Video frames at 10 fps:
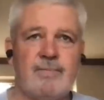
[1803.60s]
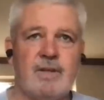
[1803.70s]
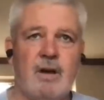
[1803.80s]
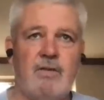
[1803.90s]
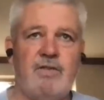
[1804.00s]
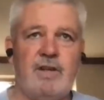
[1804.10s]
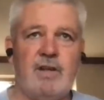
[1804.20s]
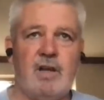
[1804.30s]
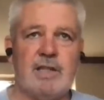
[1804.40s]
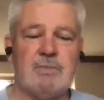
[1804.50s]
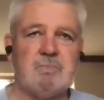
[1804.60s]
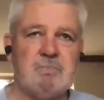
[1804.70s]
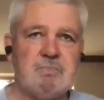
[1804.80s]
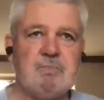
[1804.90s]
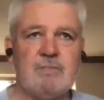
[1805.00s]
I feel like
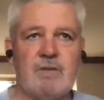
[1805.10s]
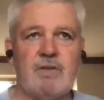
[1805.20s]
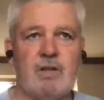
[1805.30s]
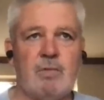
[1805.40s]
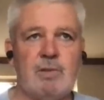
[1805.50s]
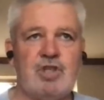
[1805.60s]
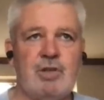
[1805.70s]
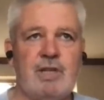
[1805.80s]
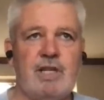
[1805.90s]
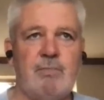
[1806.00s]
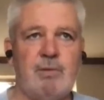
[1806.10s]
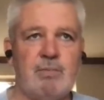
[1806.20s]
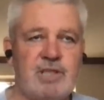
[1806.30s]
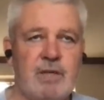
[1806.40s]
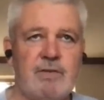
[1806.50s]
mm, I've got an opportunity here, put
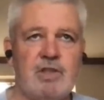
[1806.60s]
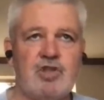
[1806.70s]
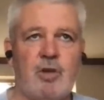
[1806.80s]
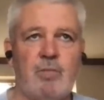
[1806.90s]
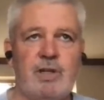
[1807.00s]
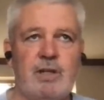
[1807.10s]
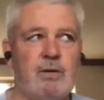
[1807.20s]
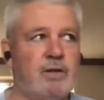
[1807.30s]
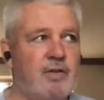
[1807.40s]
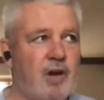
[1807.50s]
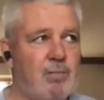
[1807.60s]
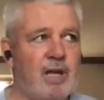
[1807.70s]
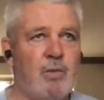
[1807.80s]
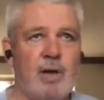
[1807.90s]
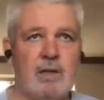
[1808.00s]
myself in the shop window, and if I
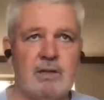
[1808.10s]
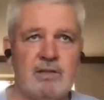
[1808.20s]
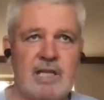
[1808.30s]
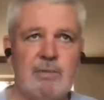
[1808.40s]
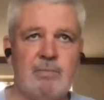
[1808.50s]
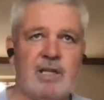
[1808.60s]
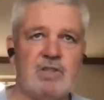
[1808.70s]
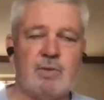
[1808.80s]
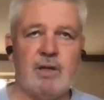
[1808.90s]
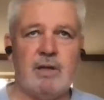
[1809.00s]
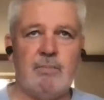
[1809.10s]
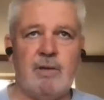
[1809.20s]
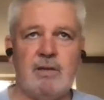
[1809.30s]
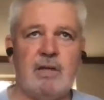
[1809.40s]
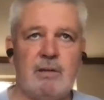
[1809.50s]
play well and the team plays well, then
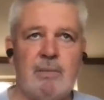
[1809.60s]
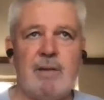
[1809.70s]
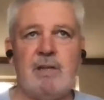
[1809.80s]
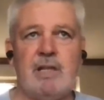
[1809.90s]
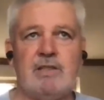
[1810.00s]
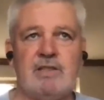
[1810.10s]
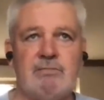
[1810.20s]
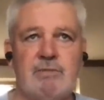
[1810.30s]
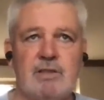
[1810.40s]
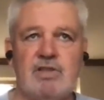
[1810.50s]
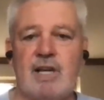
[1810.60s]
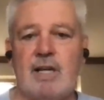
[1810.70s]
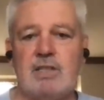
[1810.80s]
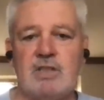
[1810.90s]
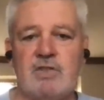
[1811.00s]
you know, maybe there's
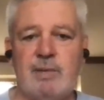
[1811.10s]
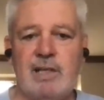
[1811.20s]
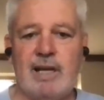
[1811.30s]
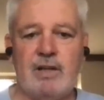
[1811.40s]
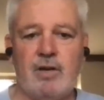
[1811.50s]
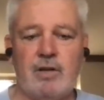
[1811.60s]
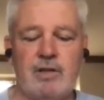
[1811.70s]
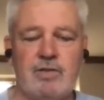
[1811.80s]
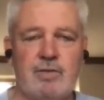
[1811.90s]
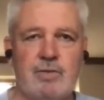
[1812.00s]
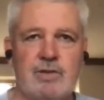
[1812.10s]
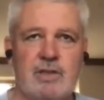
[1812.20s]
chances for me later on in the tour.